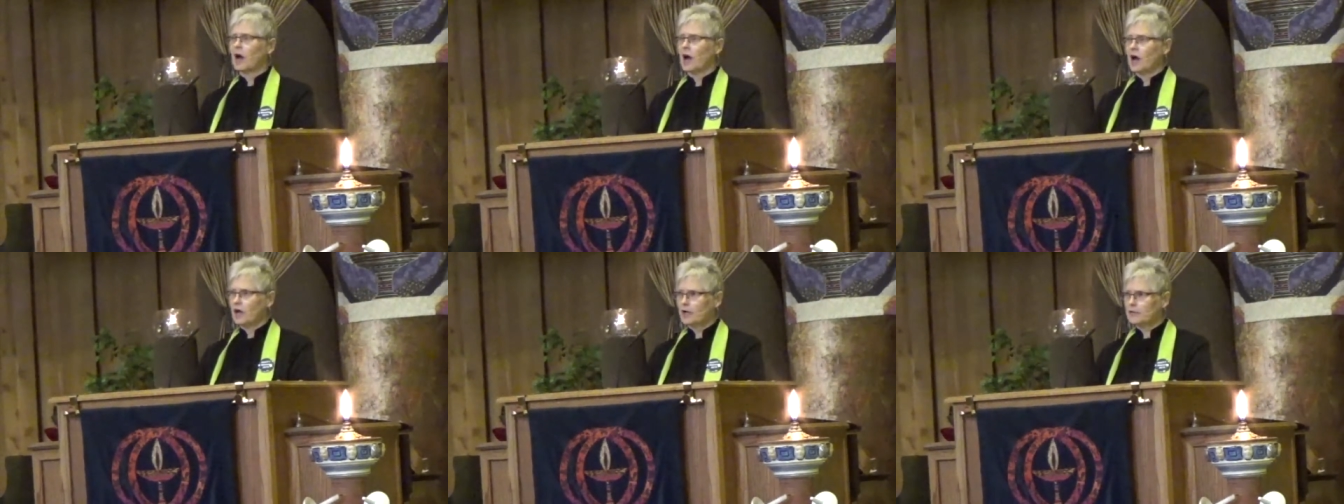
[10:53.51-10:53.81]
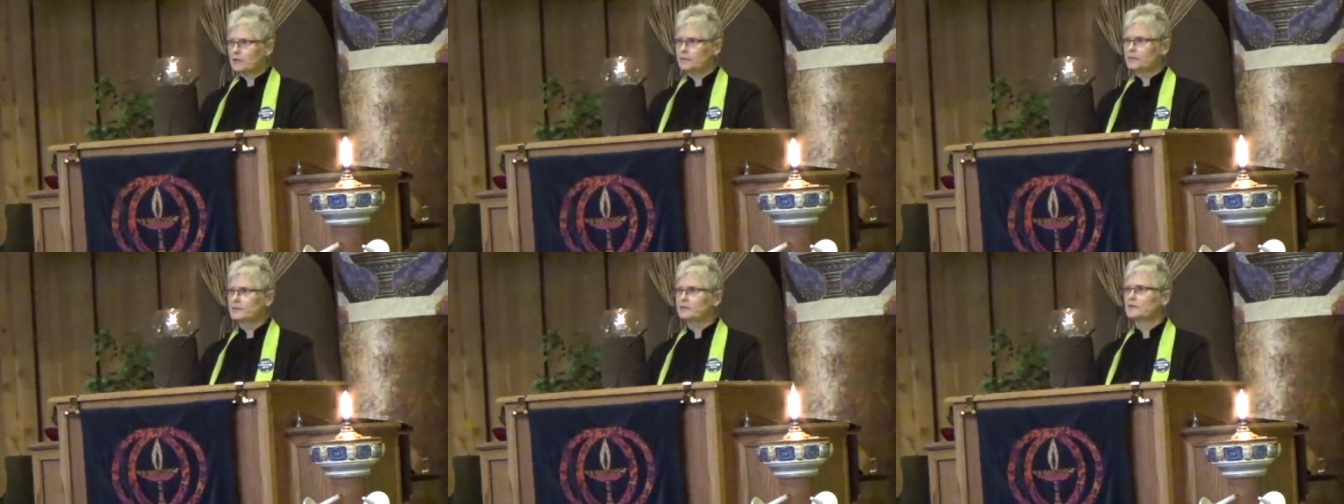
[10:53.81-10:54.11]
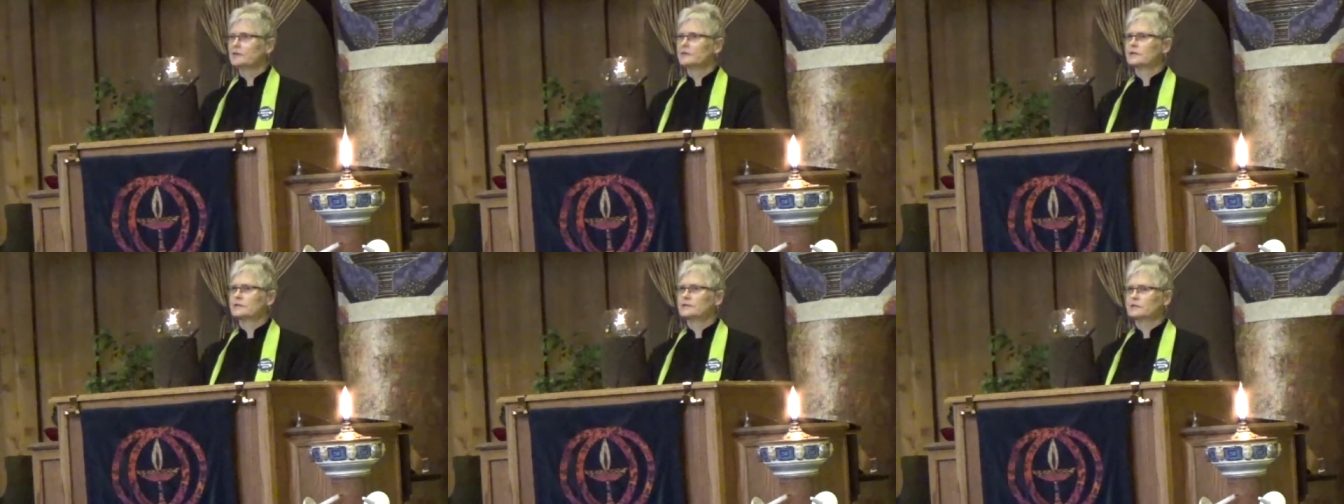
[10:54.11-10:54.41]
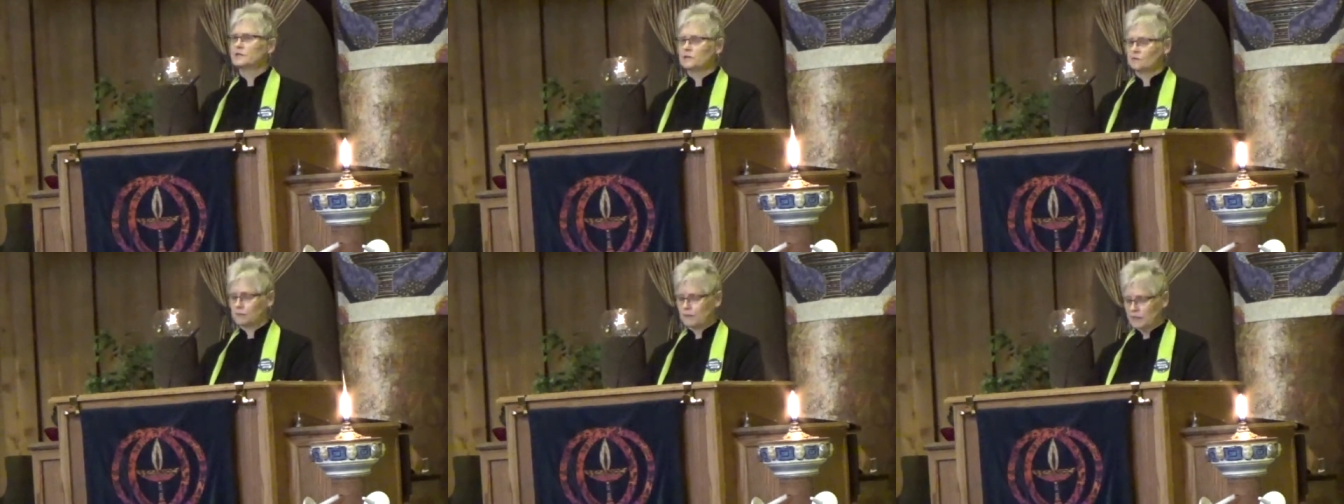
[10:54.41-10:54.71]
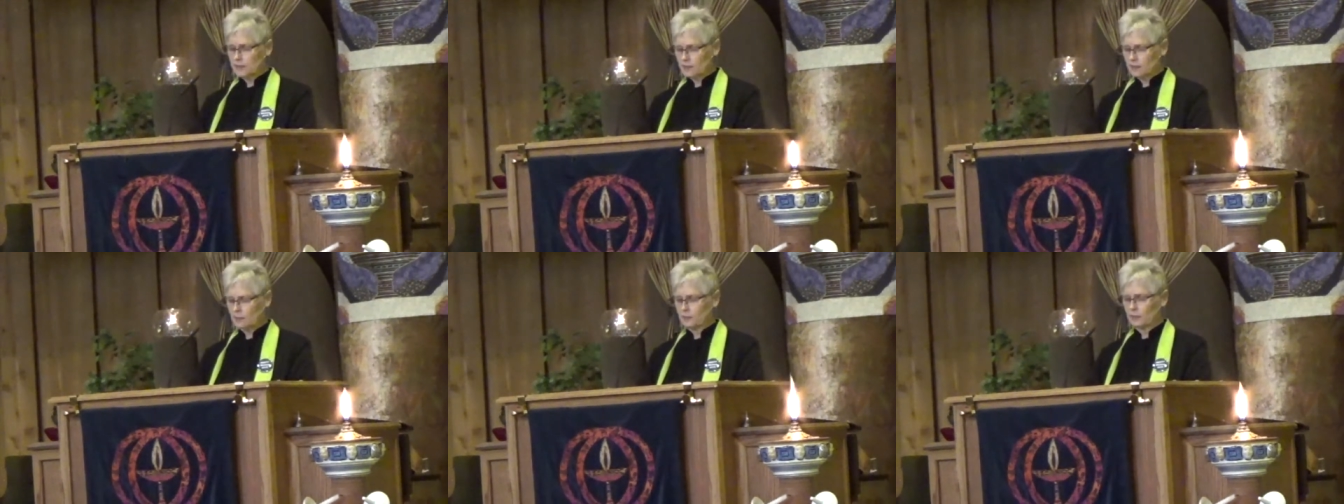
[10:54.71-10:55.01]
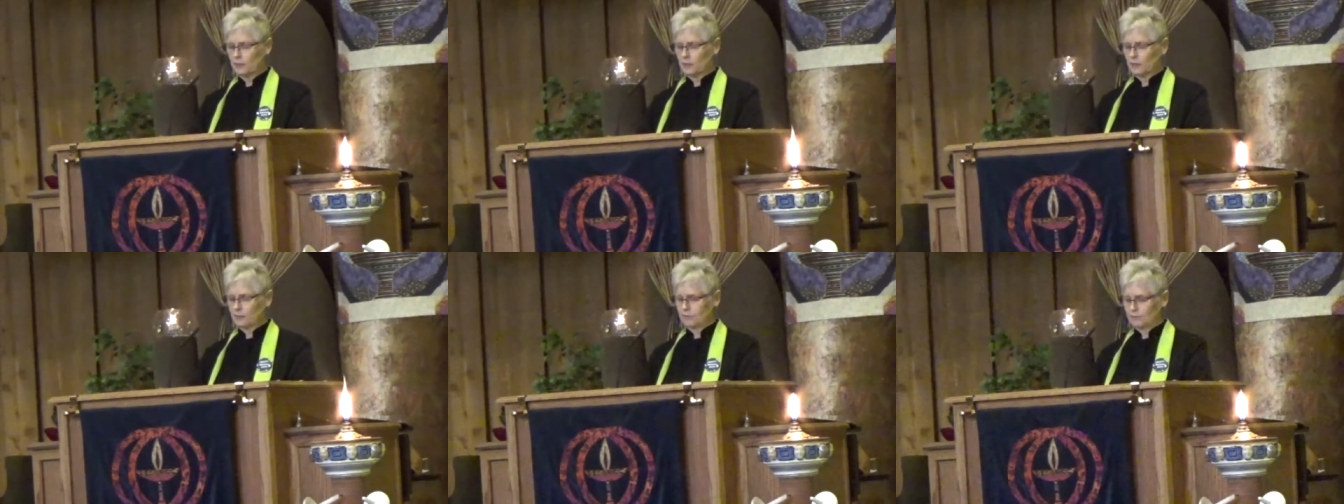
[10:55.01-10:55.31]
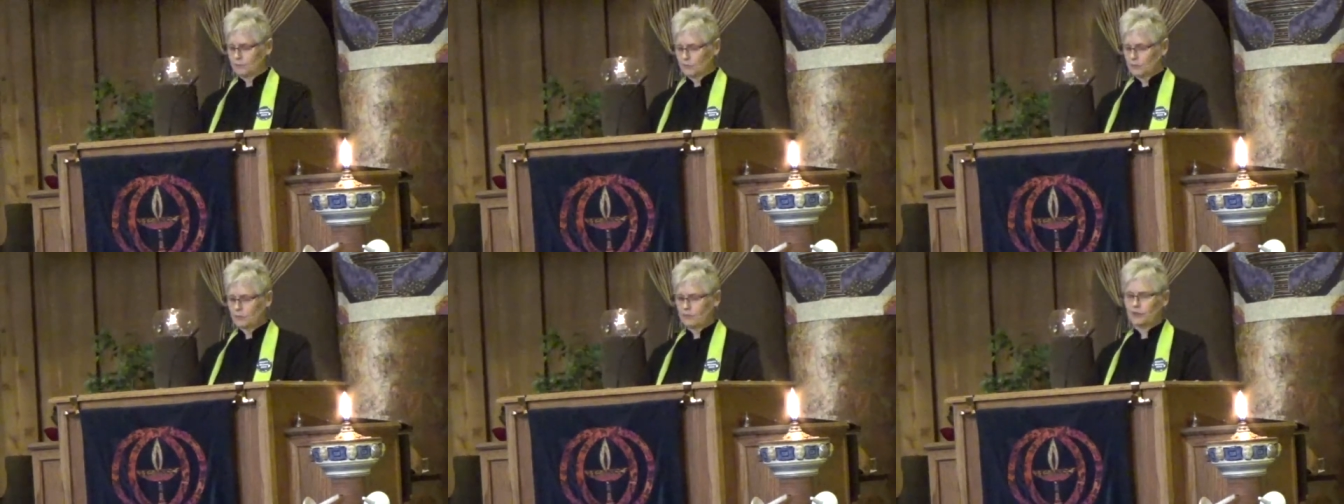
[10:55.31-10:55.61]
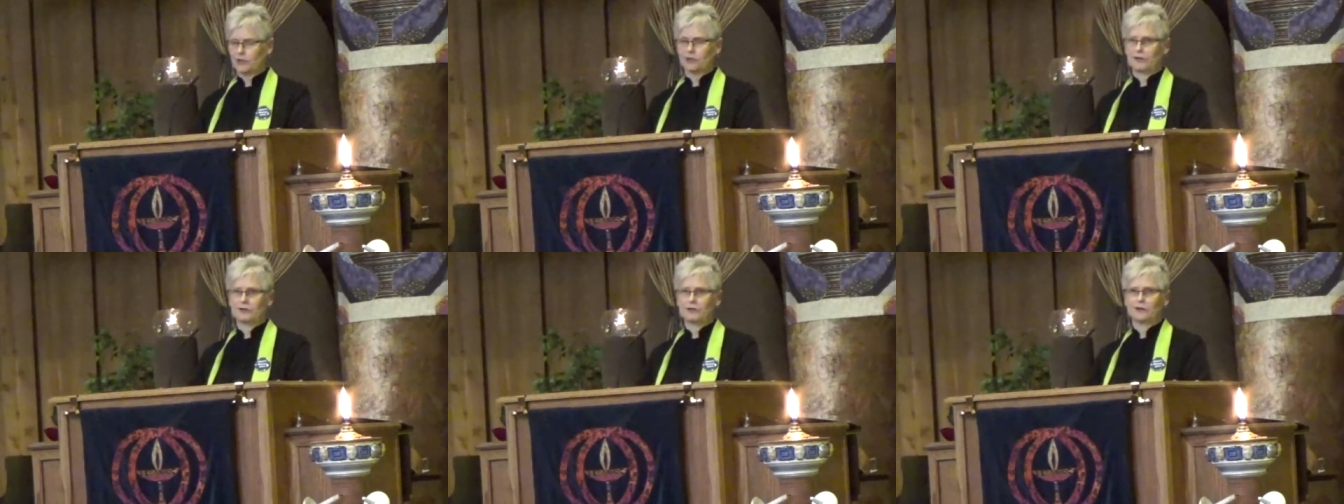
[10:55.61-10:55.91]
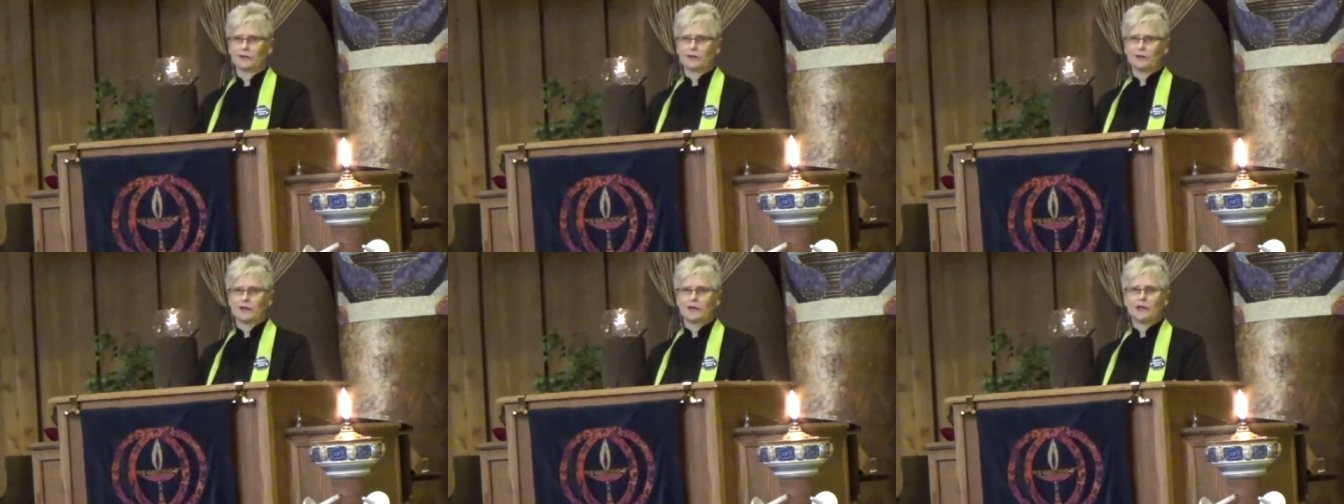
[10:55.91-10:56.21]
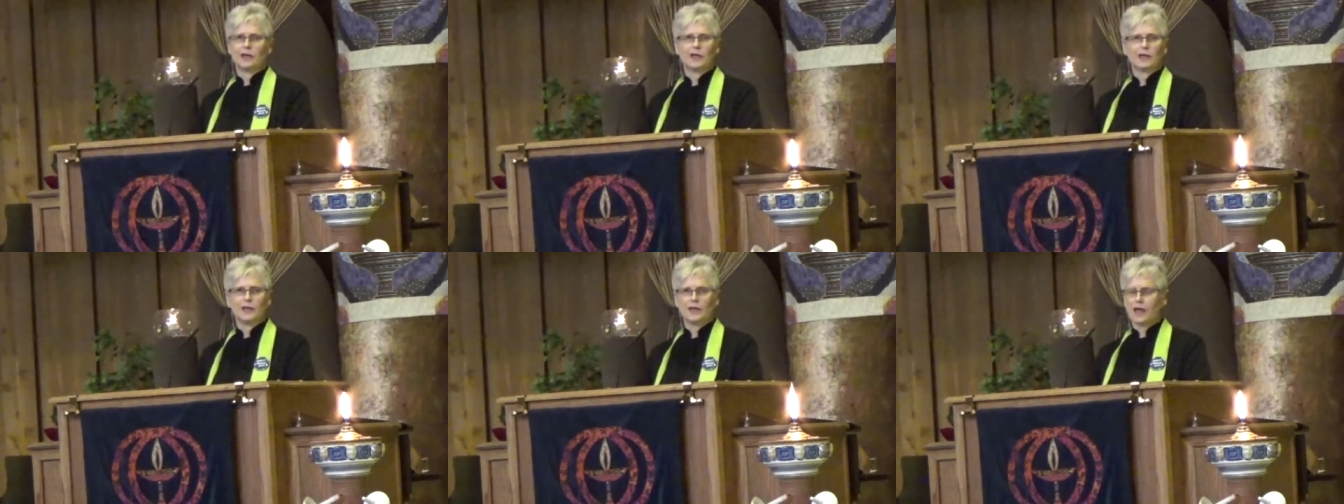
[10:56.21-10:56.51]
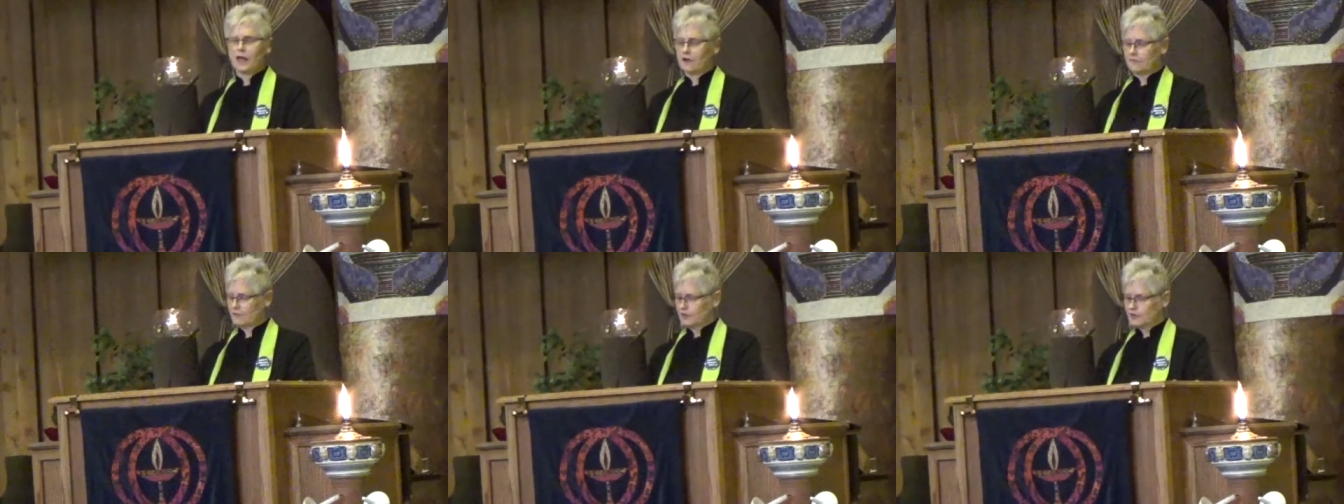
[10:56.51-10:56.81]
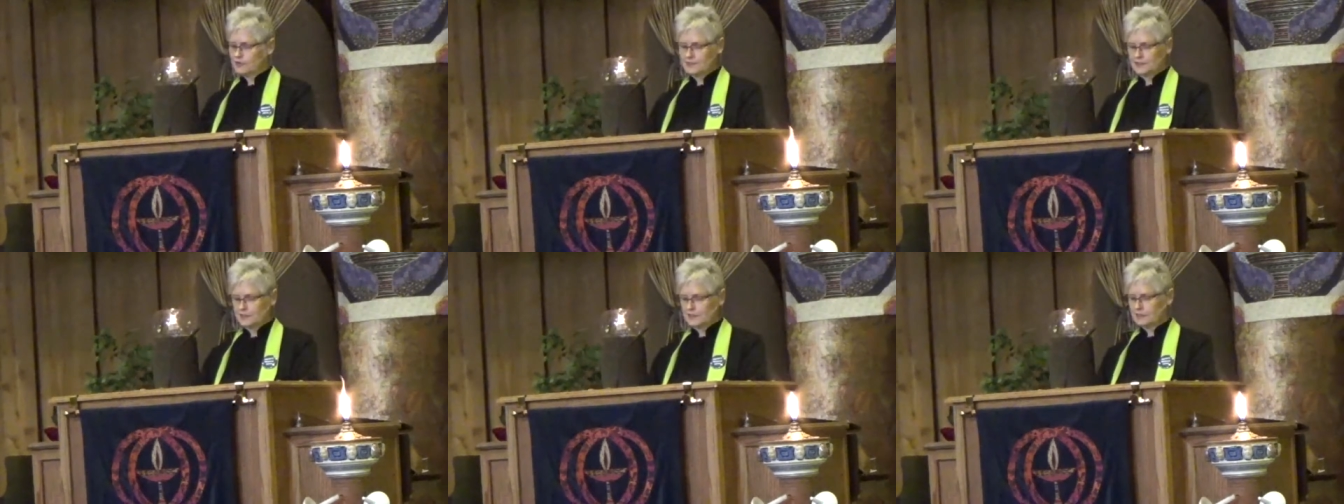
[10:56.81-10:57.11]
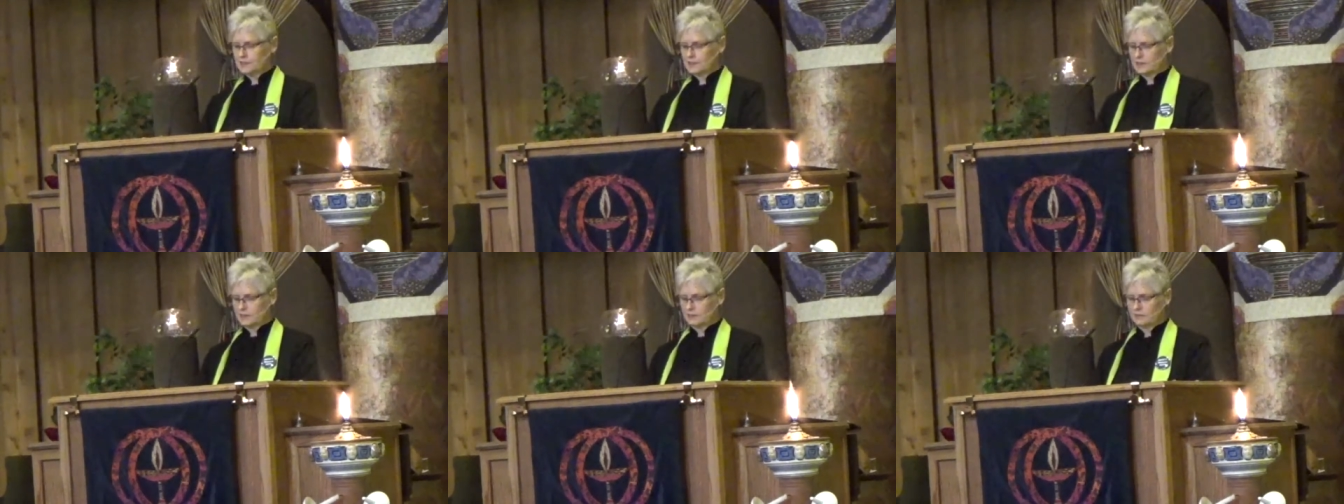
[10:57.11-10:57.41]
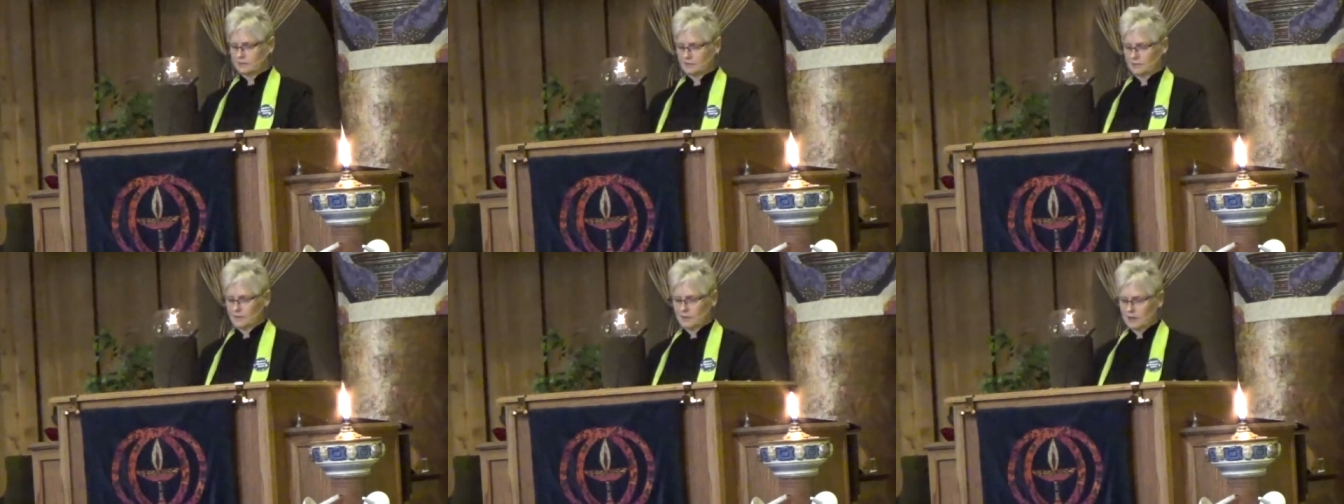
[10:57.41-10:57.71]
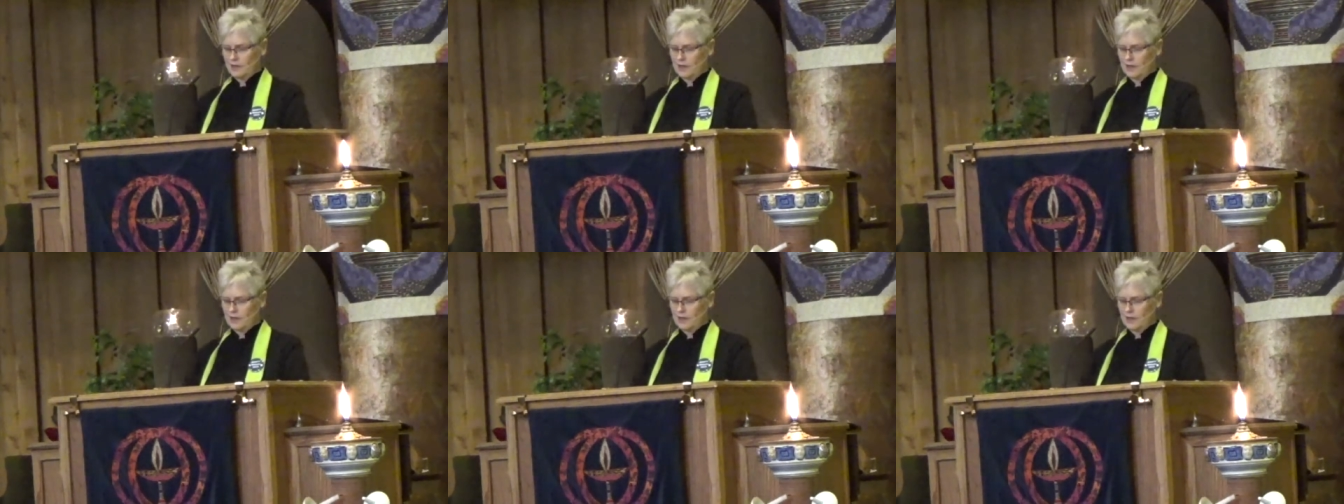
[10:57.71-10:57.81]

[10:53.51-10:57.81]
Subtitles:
unspeakable beauty in every season